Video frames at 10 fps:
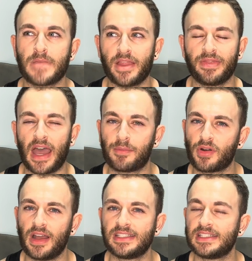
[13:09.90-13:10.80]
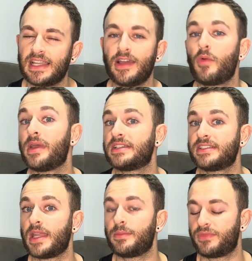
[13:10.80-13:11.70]
that price is a little bit
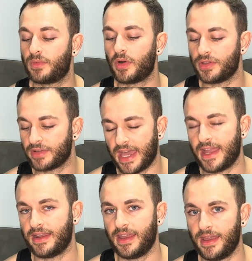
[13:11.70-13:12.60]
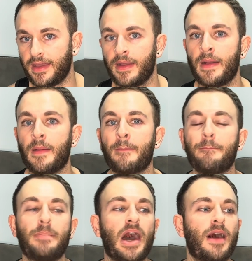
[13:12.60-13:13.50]
steep for what you're getting here,
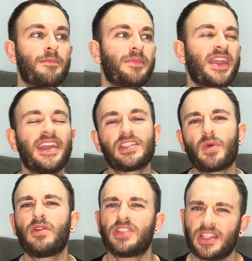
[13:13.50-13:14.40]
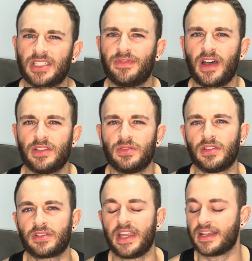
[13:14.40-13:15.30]
but it is well justified to a
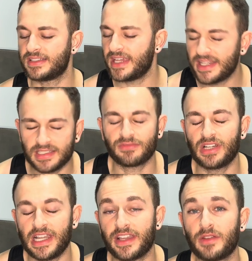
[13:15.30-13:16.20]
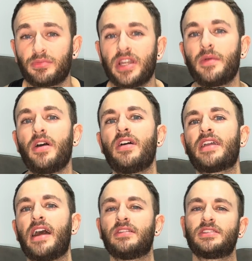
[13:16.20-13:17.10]
degree because it is a really good
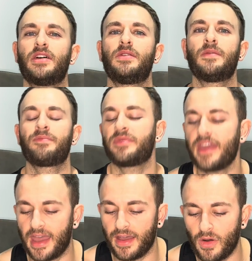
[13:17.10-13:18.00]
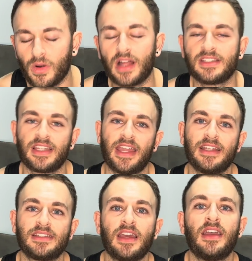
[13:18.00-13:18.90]
pre-workout. So yeah, all I'd say
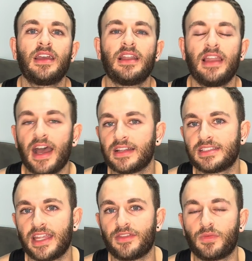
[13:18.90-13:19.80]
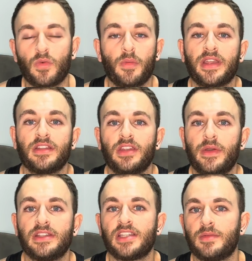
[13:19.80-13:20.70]
is let us see what we can
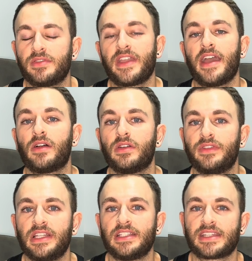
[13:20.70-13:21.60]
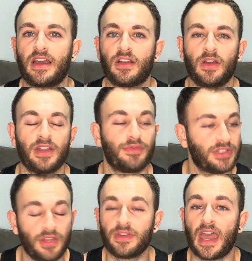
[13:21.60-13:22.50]
do in terms of getting hold of a discount code, and if
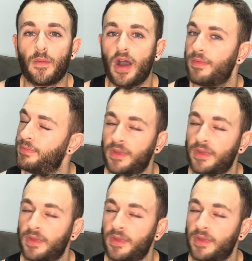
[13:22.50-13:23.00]
we do get one,